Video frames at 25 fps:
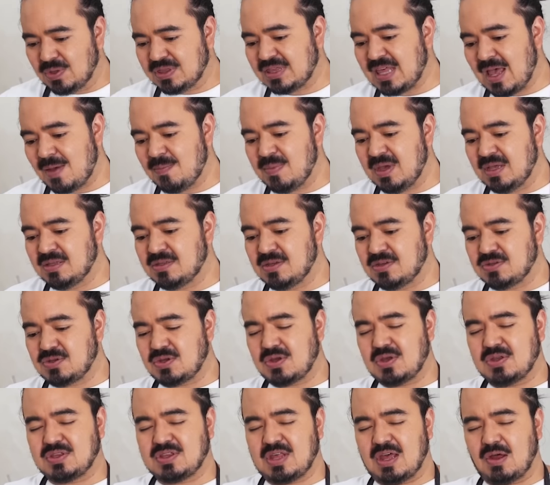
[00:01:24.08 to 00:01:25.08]
What that means
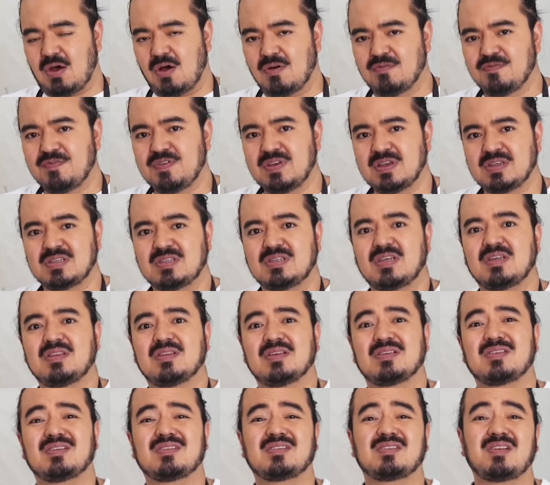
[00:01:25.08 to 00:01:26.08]
is that obviously
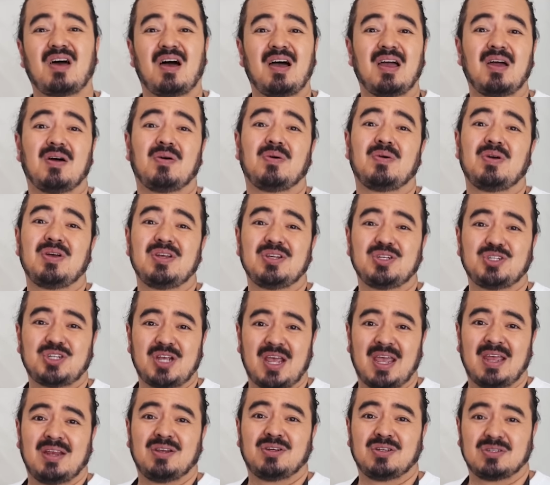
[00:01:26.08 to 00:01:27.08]
the style
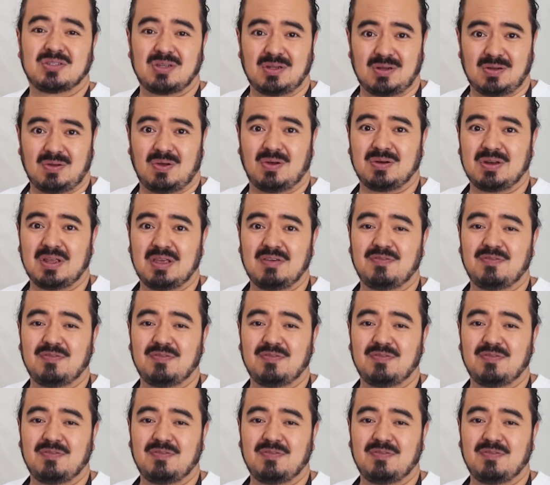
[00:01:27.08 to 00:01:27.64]
changes a lot.